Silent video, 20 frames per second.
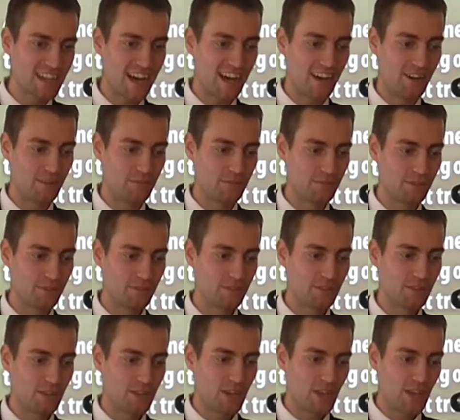sound,
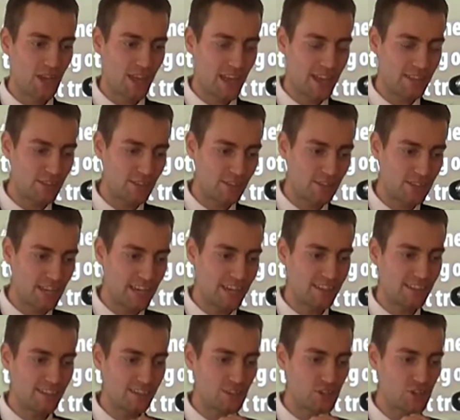and the
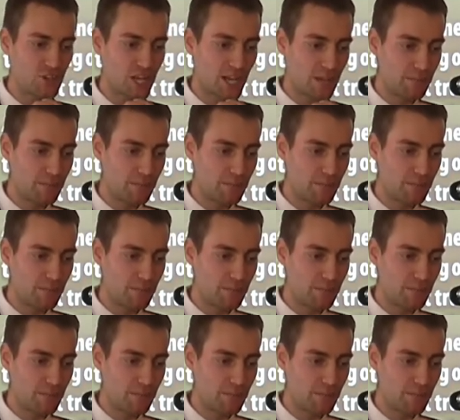dead